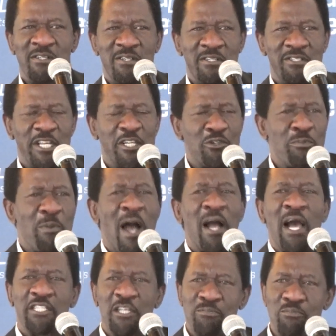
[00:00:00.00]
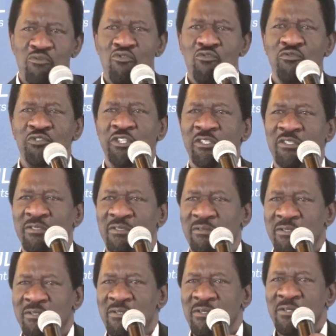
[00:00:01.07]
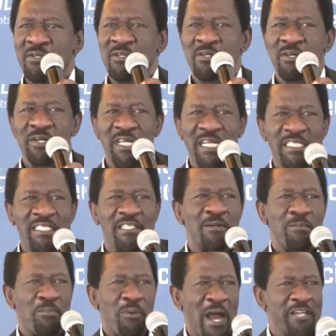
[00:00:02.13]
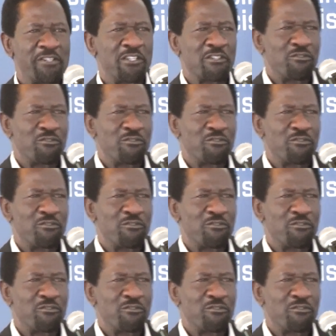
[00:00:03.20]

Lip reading: Central Bank has approved risk pricing